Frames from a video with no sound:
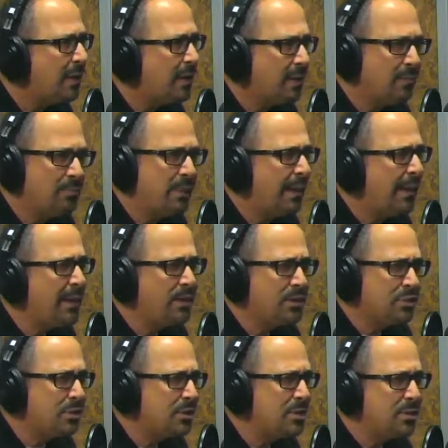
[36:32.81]
mega
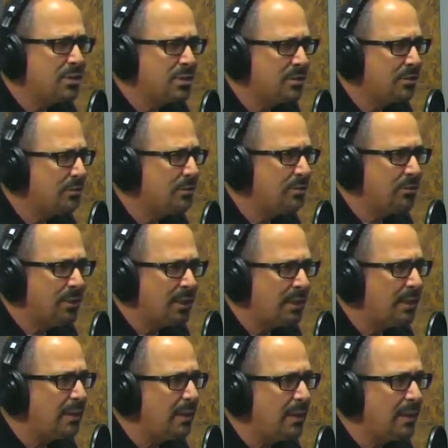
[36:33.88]
churches who
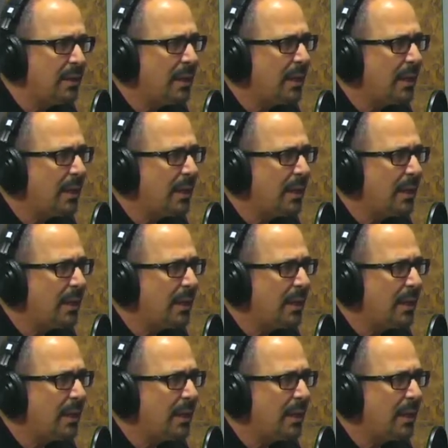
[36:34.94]
really,